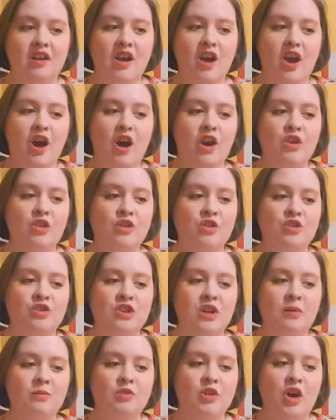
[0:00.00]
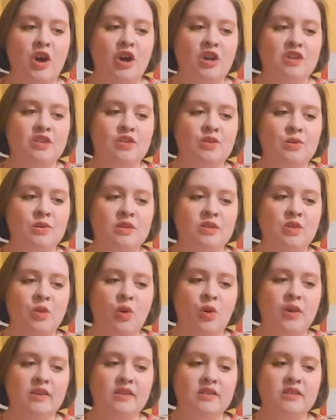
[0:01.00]
Arthur jumped onto his
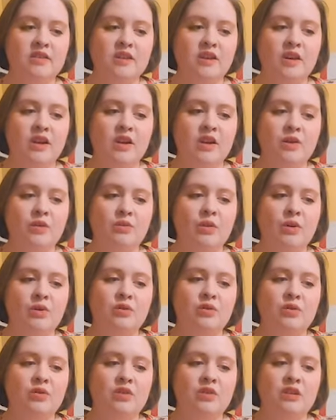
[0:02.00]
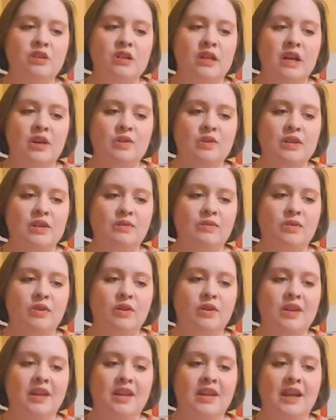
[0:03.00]
horse, rode to the jousting
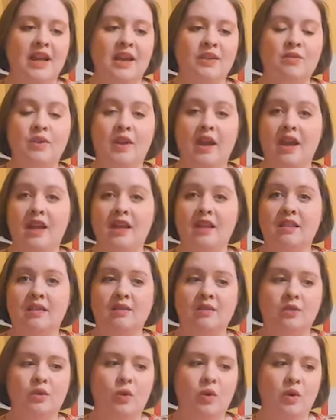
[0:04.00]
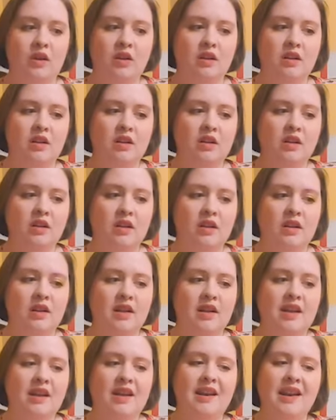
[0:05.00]
field, and gave Kay the sword.
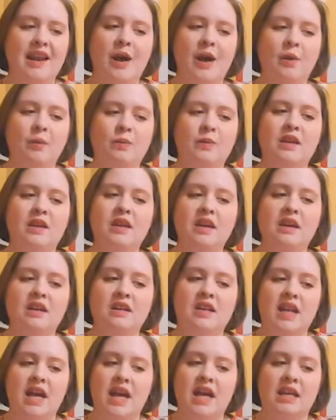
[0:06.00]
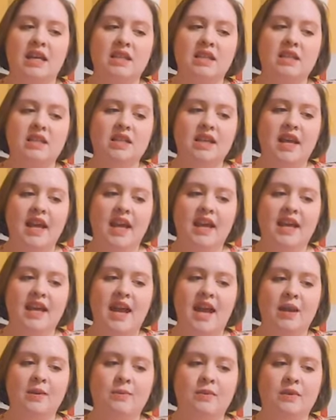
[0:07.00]
Now, being a knight, Kay
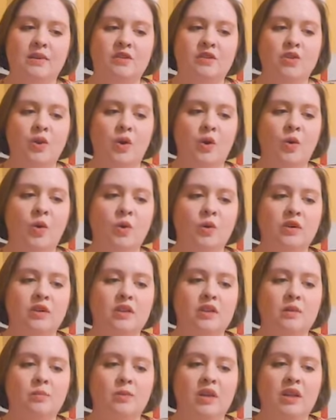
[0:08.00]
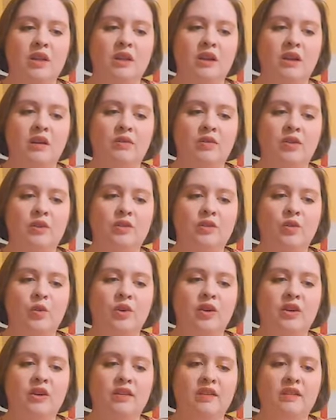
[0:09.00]
had been told the meaning of the
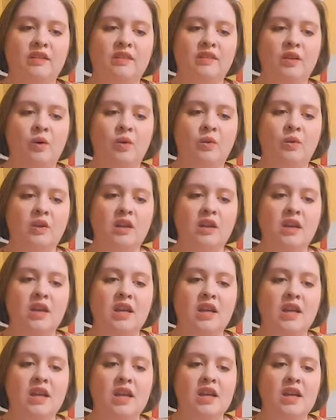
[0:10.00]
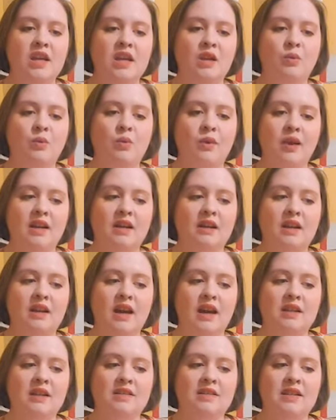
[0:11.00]
sword in the stone. He
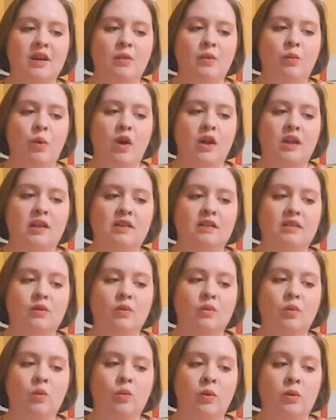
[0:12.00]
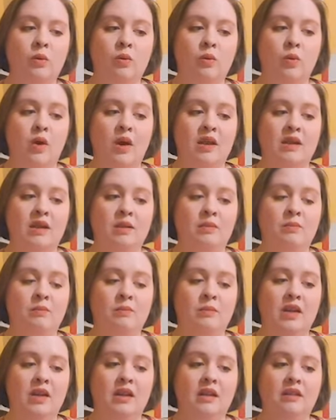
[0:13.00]
recognized at once what it
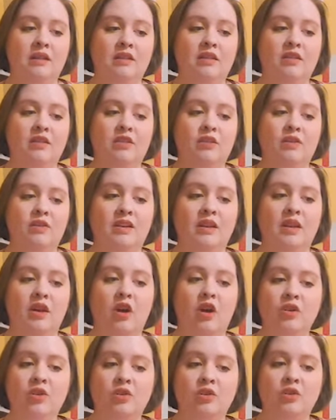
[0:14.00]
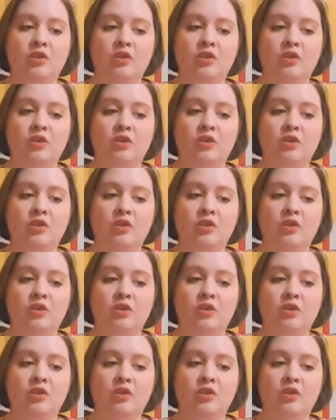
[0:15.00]
means to see Arthur